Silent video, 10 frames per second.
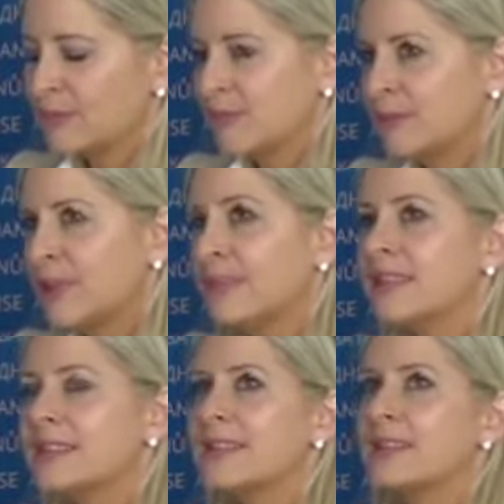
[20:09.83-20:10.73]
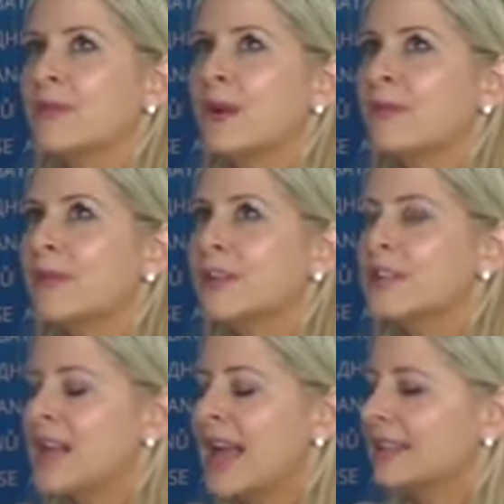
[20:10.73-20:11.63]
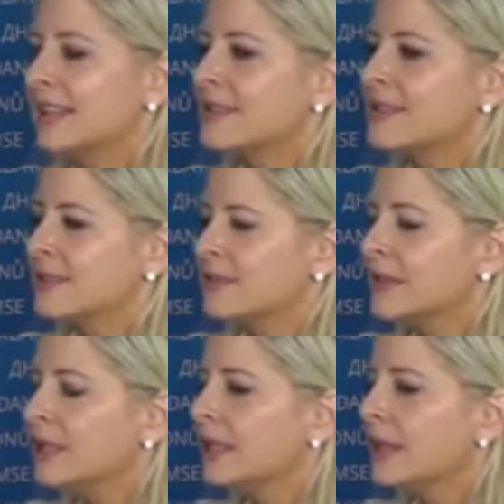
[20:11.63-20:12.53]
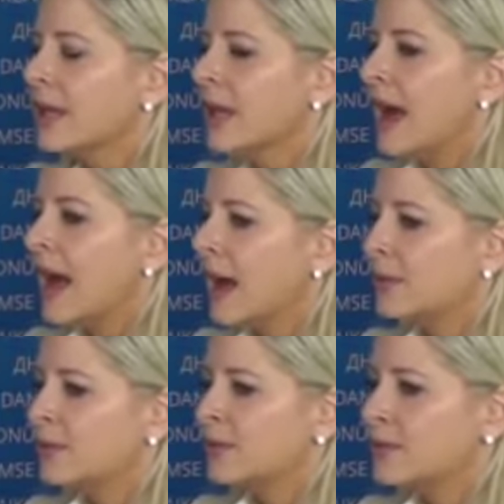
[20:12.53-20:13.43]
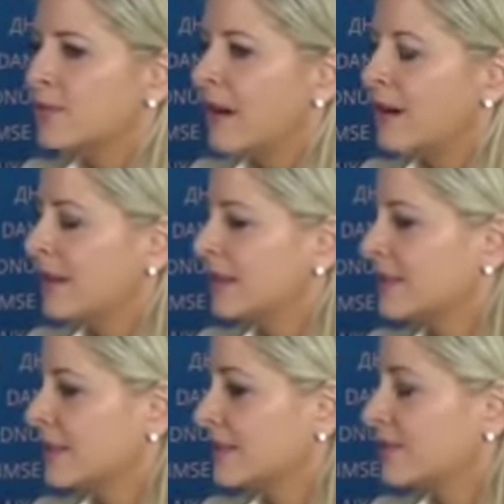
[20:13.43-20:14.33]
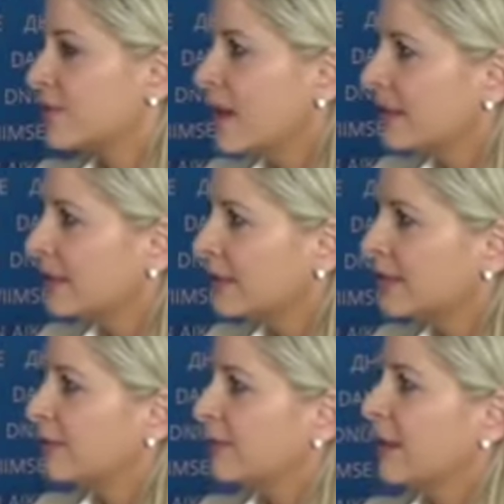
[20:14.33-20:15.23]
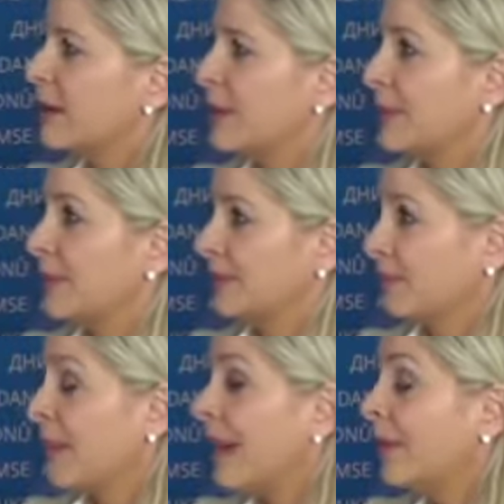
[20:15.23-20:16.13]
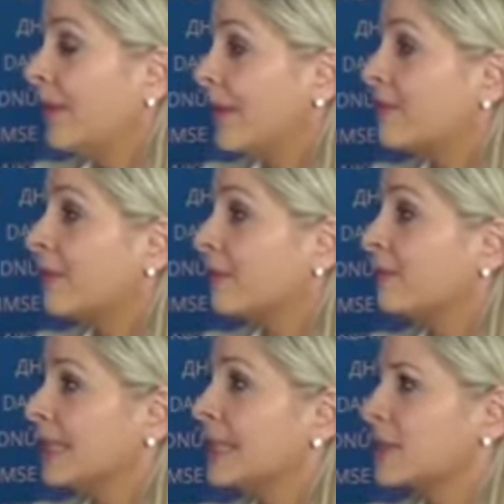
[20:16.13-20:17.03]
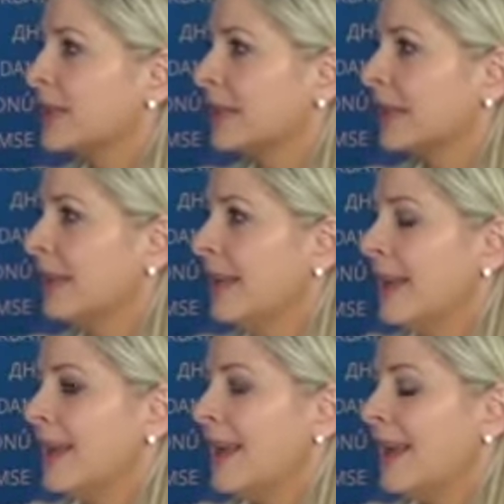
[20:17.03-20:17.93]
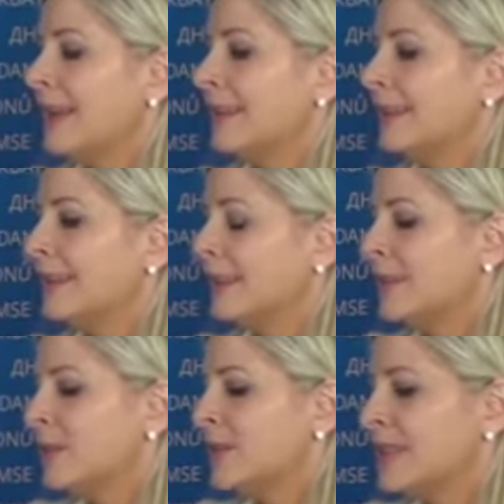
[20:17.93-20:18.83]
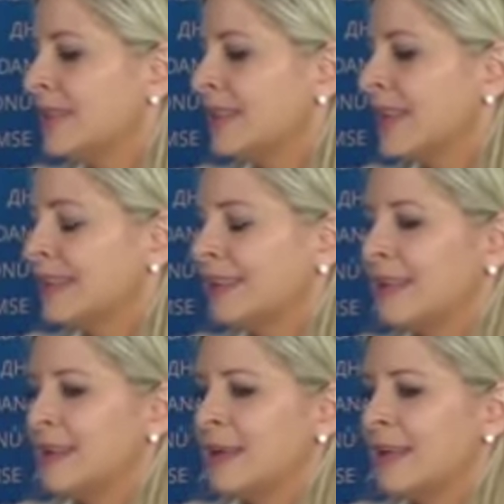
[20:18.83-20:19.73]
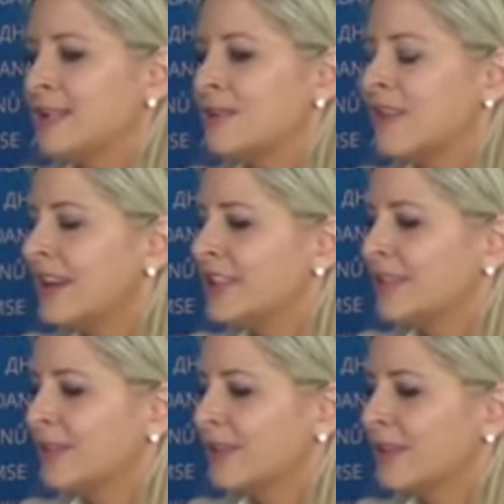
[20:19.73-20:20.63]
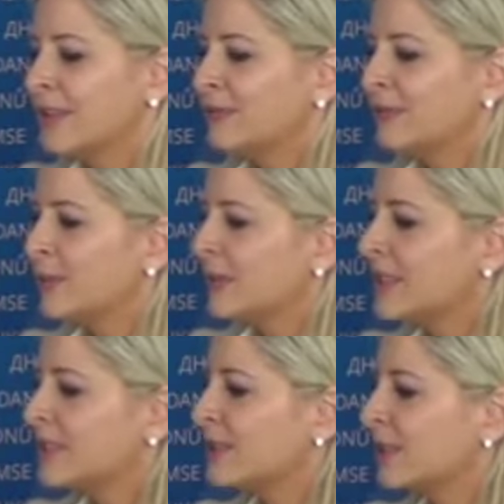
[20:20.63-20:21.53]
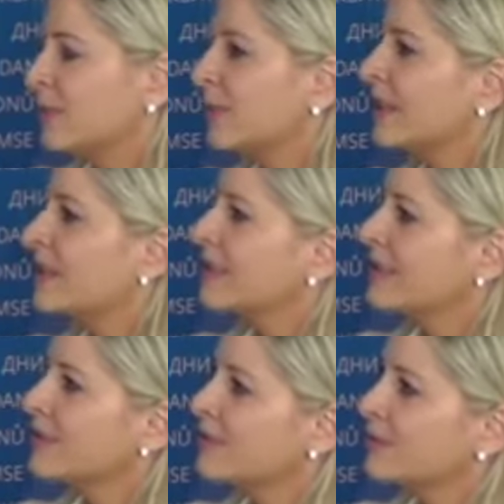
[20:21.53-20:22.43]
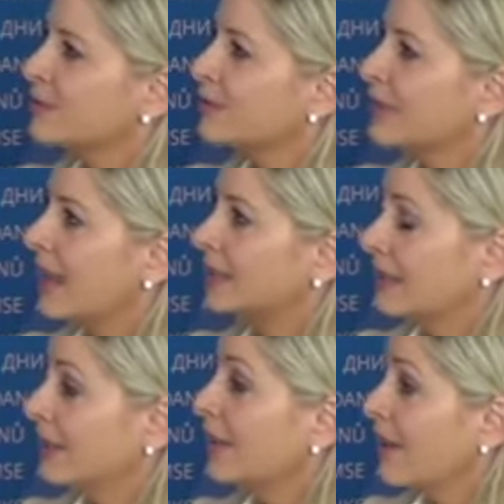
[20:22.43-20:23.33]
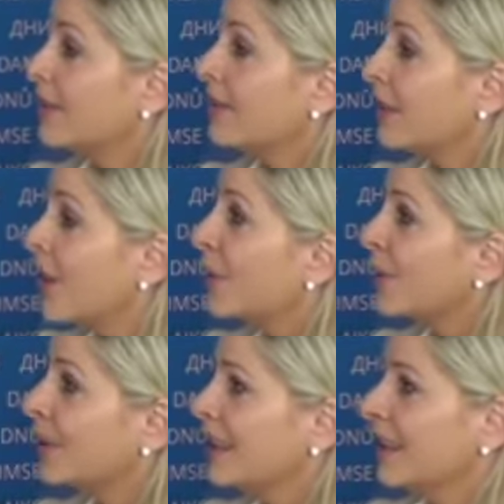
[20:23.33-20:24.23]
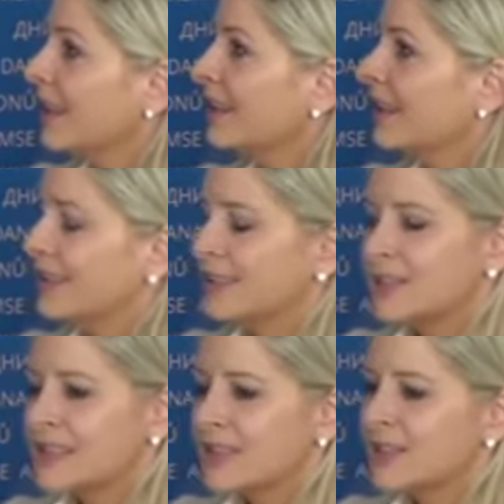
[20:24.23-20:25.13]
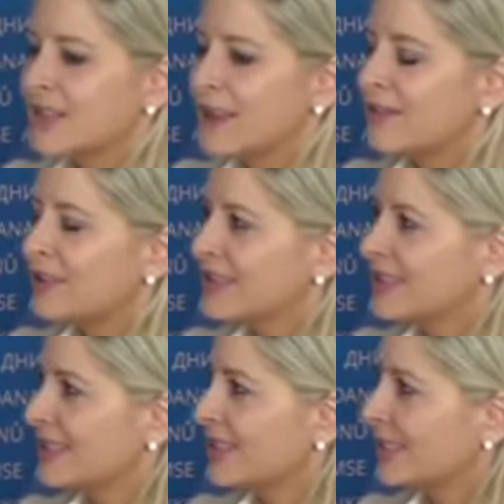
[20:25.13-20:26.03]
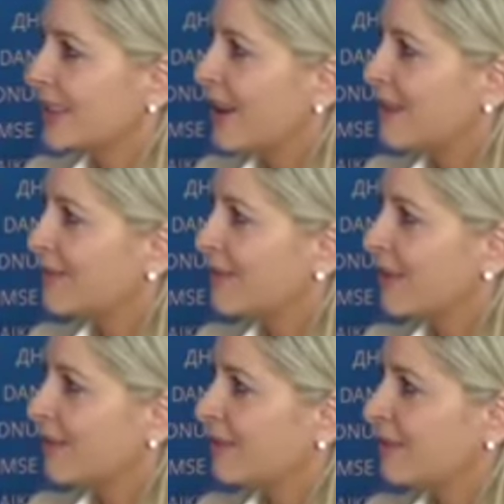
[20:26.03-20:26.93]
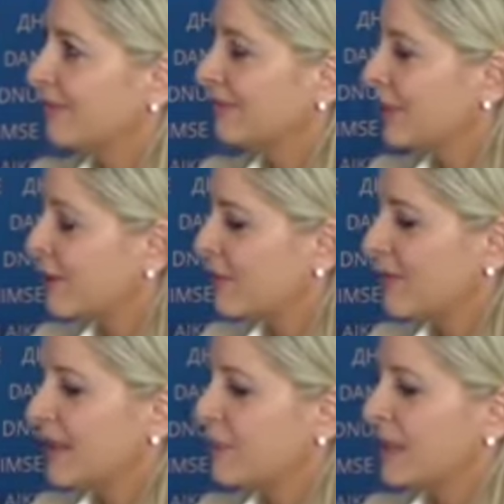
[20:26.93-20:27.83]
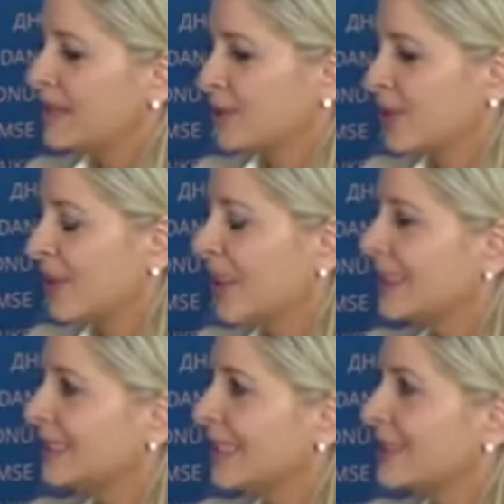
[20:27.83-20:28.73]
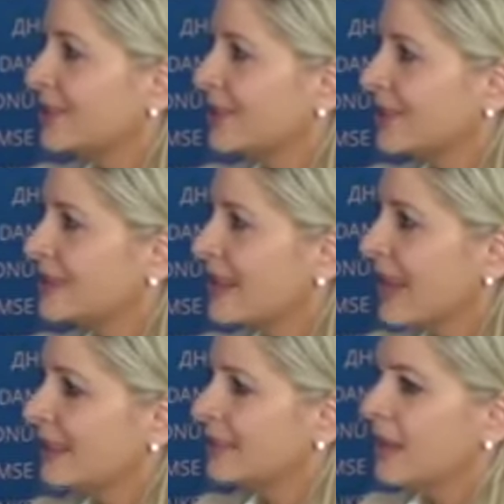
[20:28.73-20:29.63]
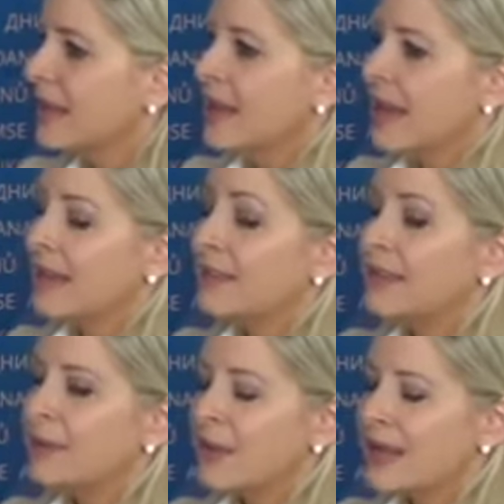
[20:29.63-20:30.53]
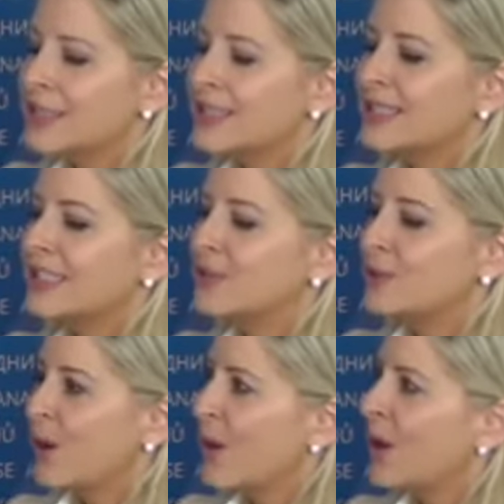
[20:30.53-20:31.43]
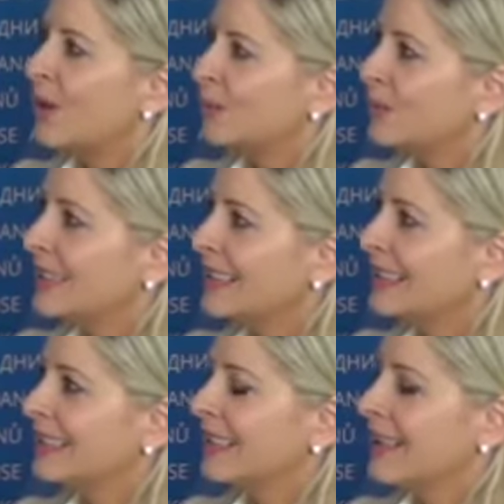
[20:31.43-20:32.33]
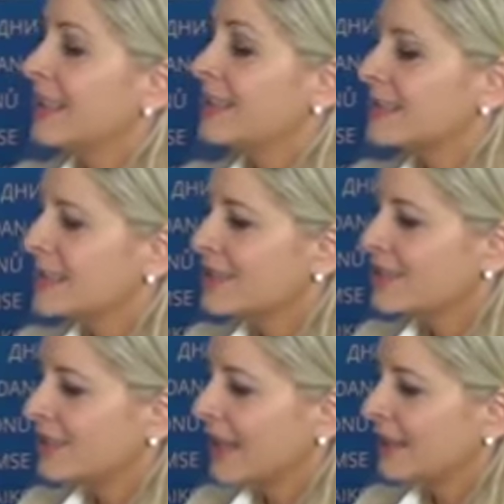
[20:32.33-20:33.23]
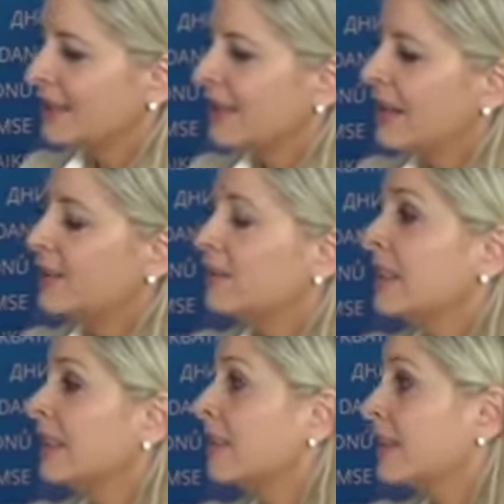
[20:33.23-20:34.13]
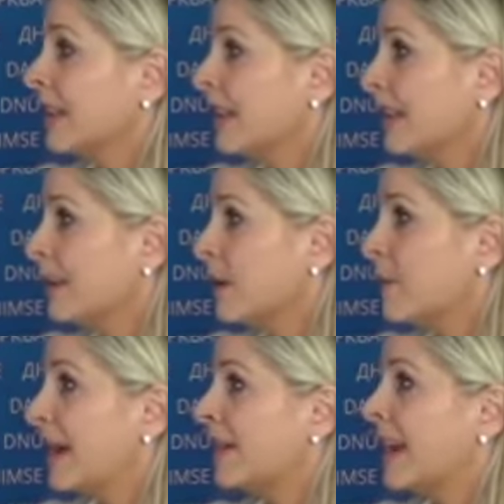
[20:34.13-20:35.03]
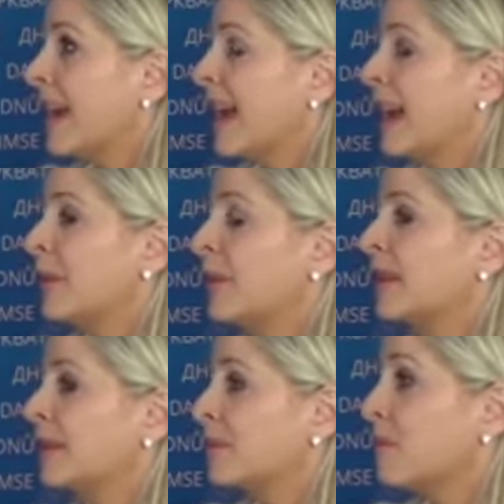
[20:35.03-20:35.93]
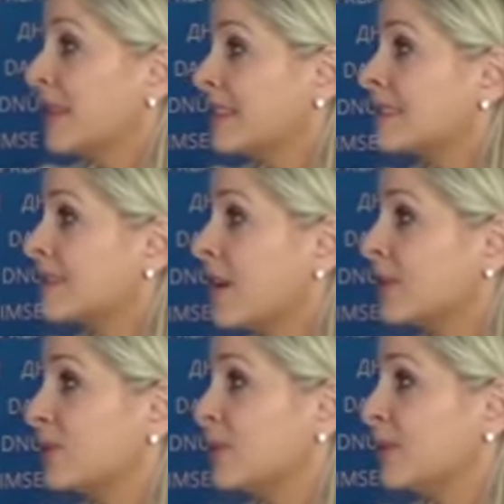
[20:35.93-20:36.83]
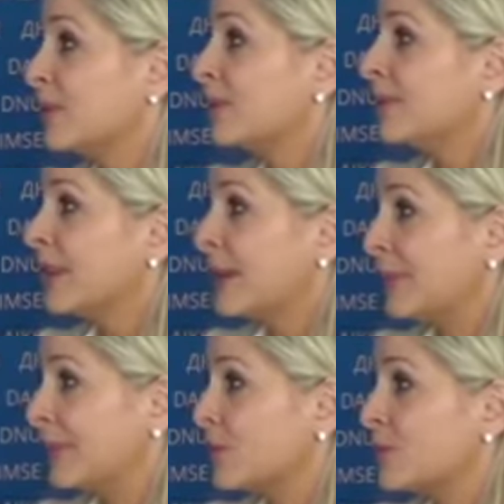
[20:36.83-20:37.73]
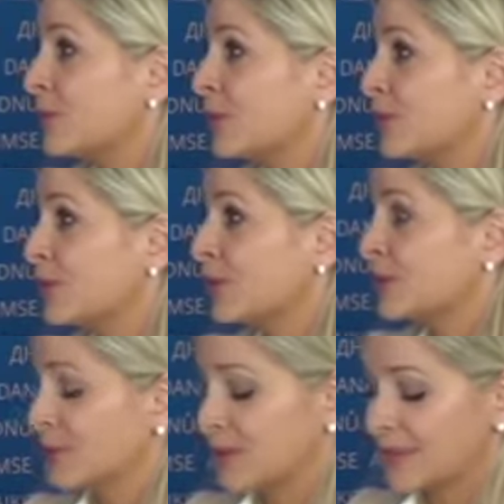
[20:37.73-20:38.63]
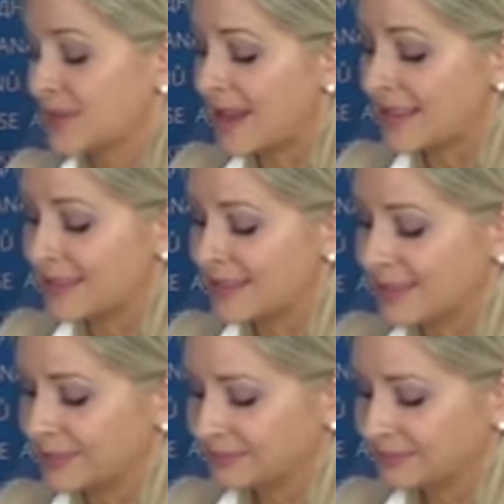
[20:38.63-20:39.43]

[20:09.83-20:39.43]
previously, one challenge is really how do we draw on this constructive power of religion? And then you see that it's very difficult for religious communities to do that on their own. There's such a diversity of you know, faith-based organizations, and I think we actually need to all really sit together and really think about how we can best contribute to society.